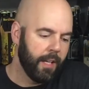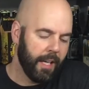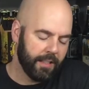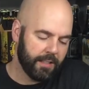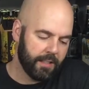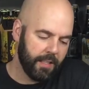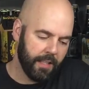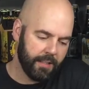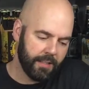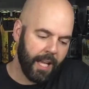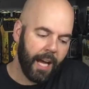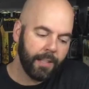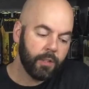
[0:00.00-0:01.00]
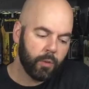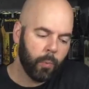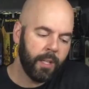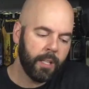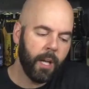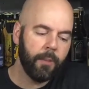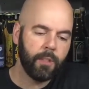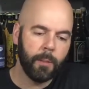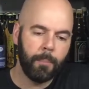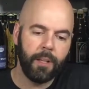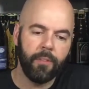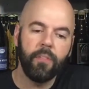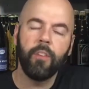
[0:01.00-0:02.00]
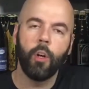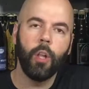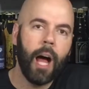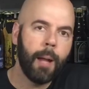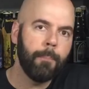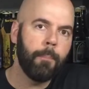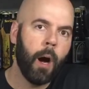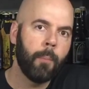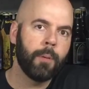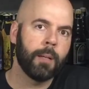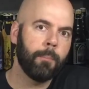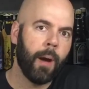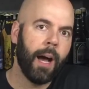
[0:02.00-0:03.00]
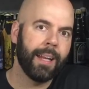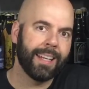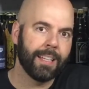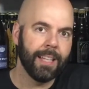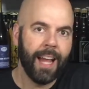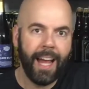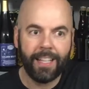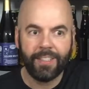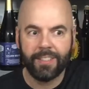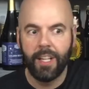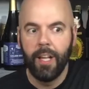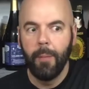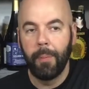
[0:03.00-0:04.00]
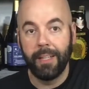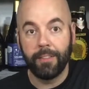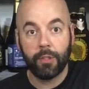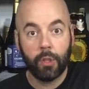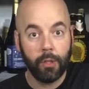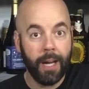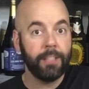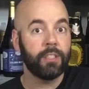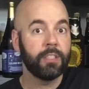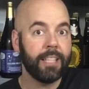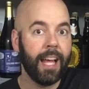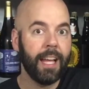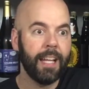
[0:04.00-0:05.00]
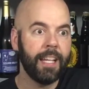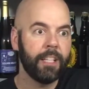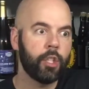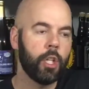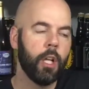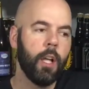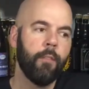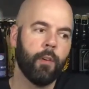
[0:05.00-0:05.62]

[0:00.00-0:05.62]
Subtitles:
It's not sweet enough to be full on pumpkin pie in a glass, but it scratches that itch.